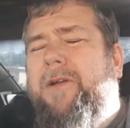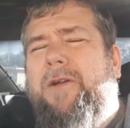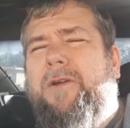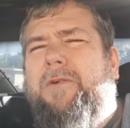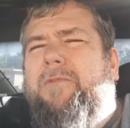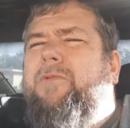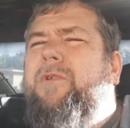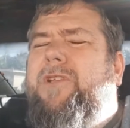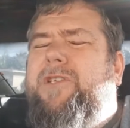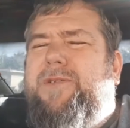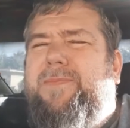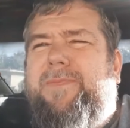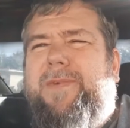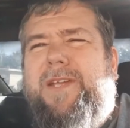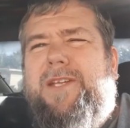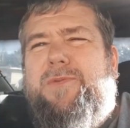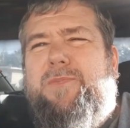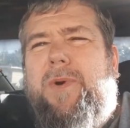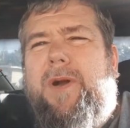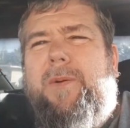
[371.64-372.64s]
which
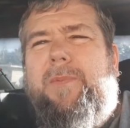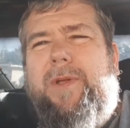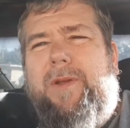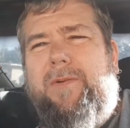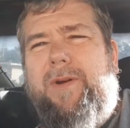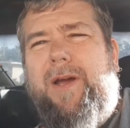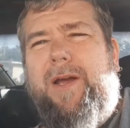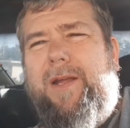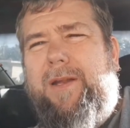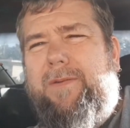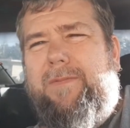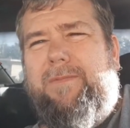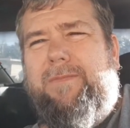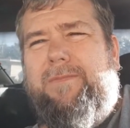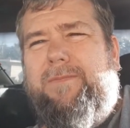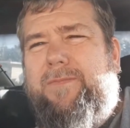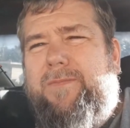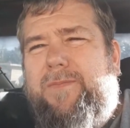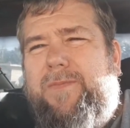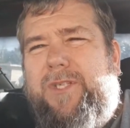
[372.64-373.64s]
he's probably right.
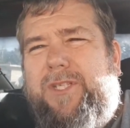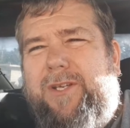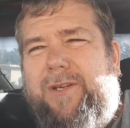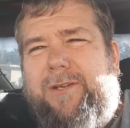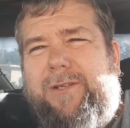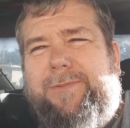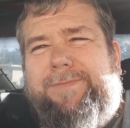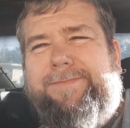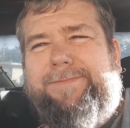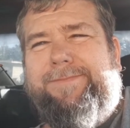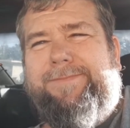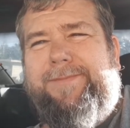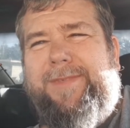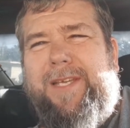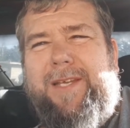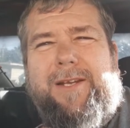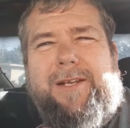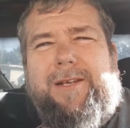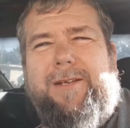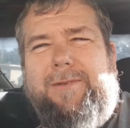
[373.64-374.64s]
So,
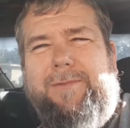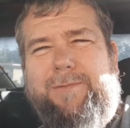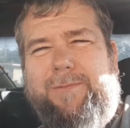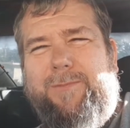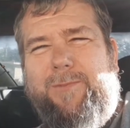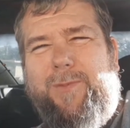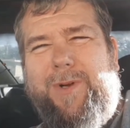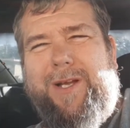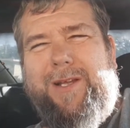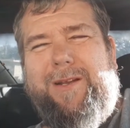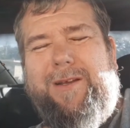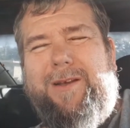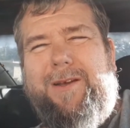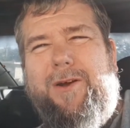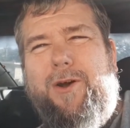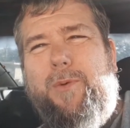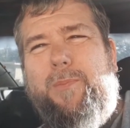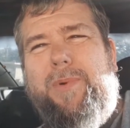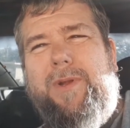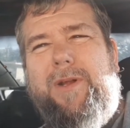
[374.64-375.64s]
you know, why not
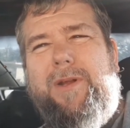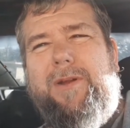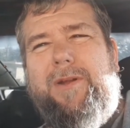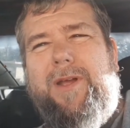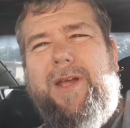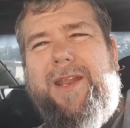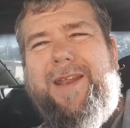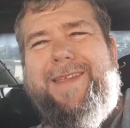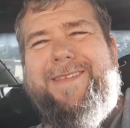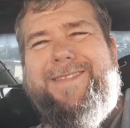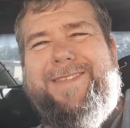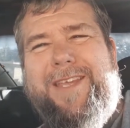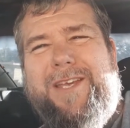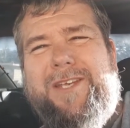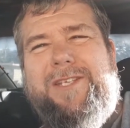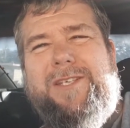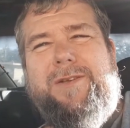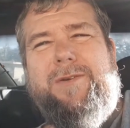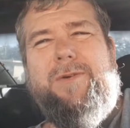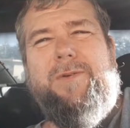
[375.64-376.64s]
up it an
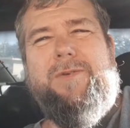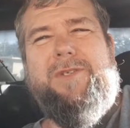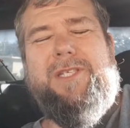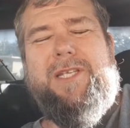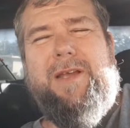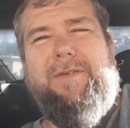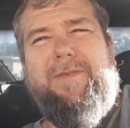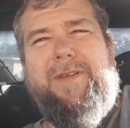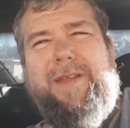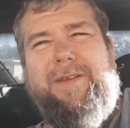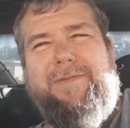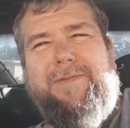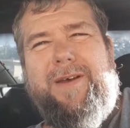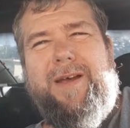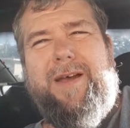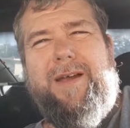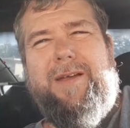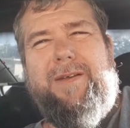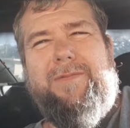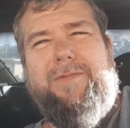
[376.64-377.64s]
additional
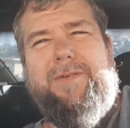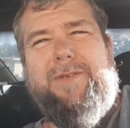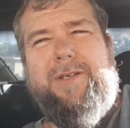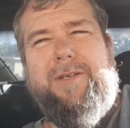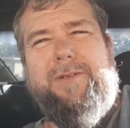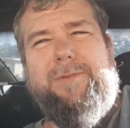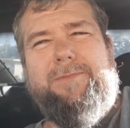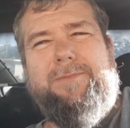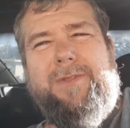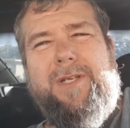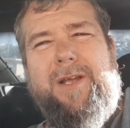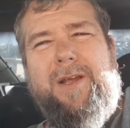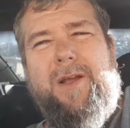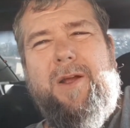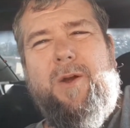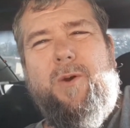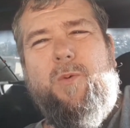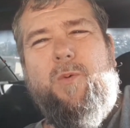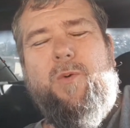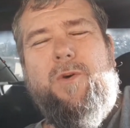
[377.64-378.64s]
75? So
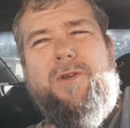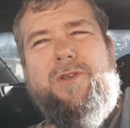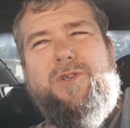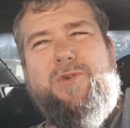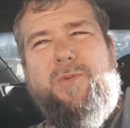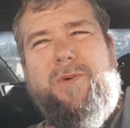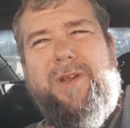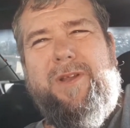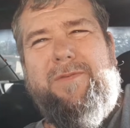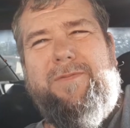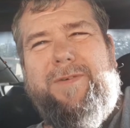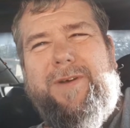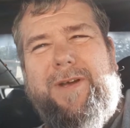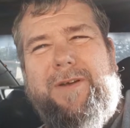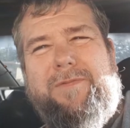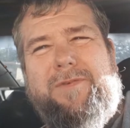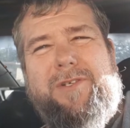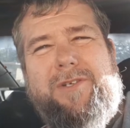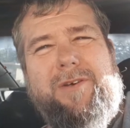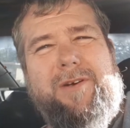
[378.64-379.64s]

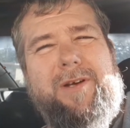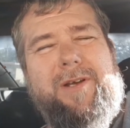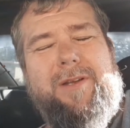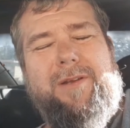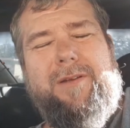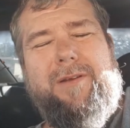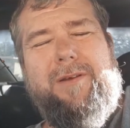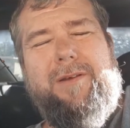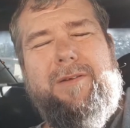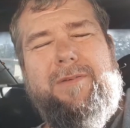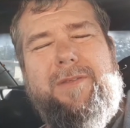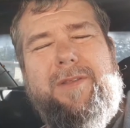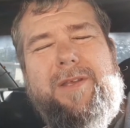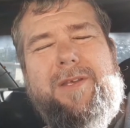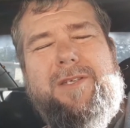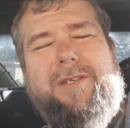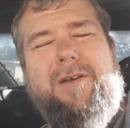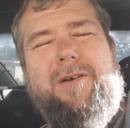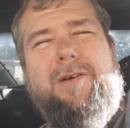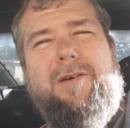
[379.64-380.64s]
125 shot.
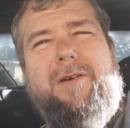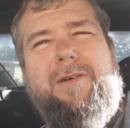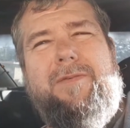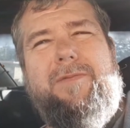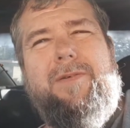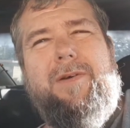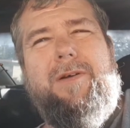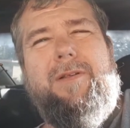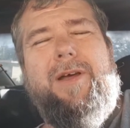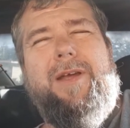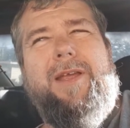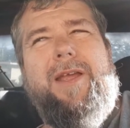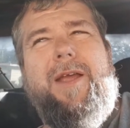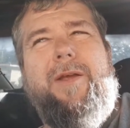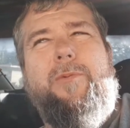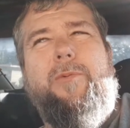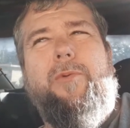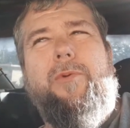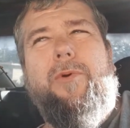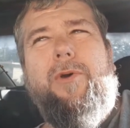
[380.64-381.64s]
This car felt like
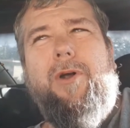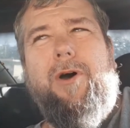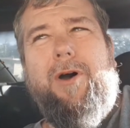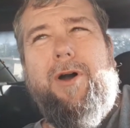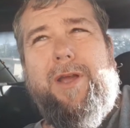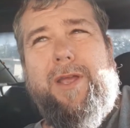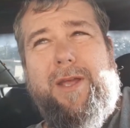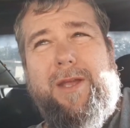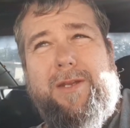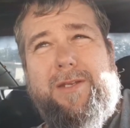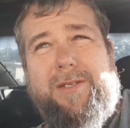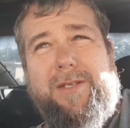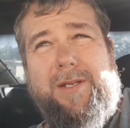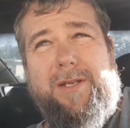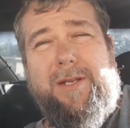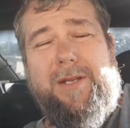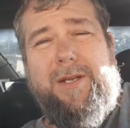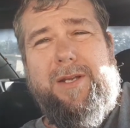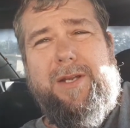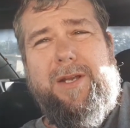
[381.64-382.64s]
a rocket.
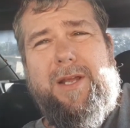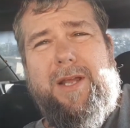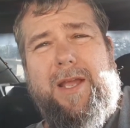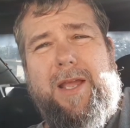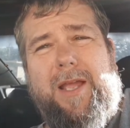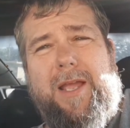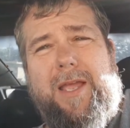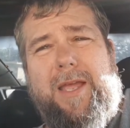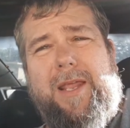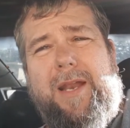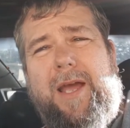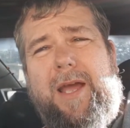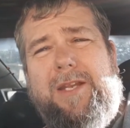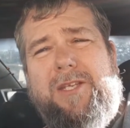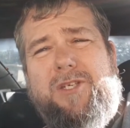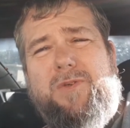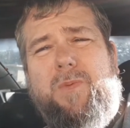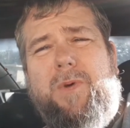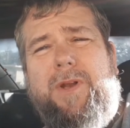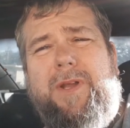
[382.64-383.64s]
And I
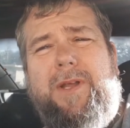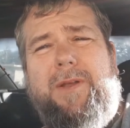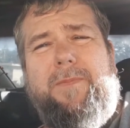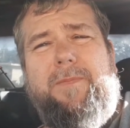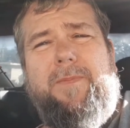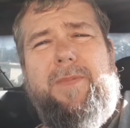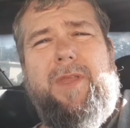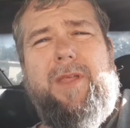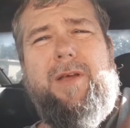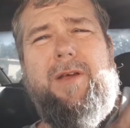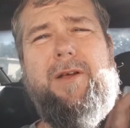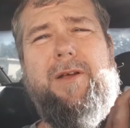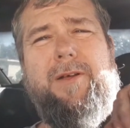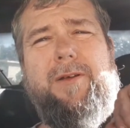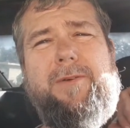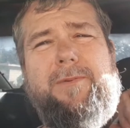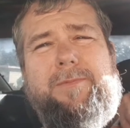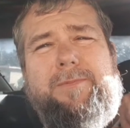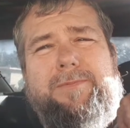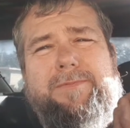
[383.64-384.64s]
just want
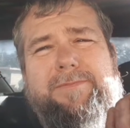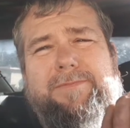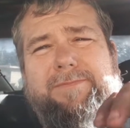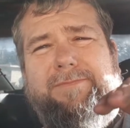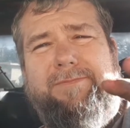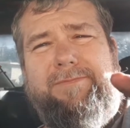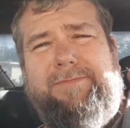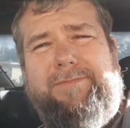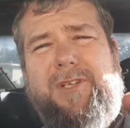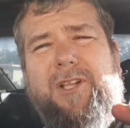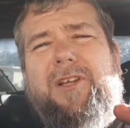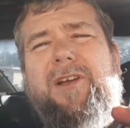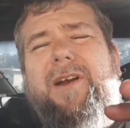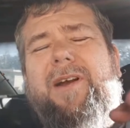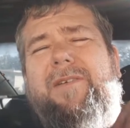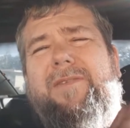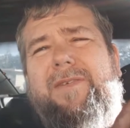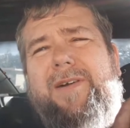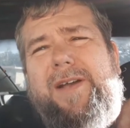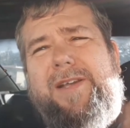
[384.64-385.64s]
to
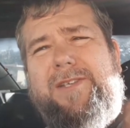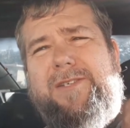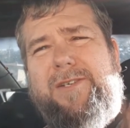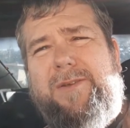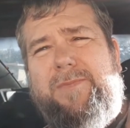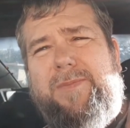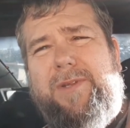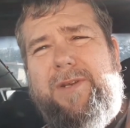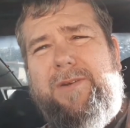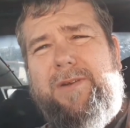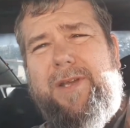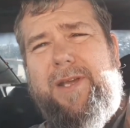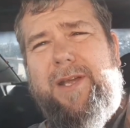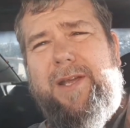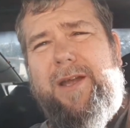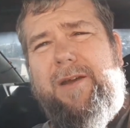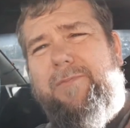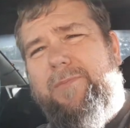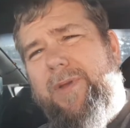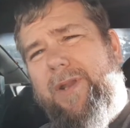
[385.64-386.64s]
clarify something, okay?
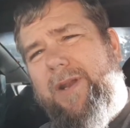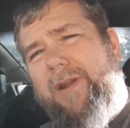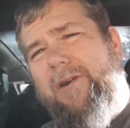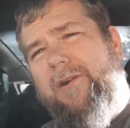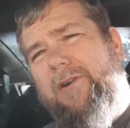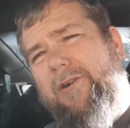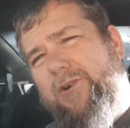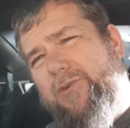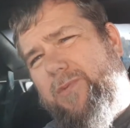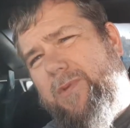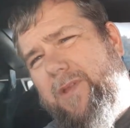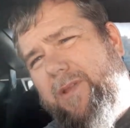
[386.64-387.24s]
I've been in cars with a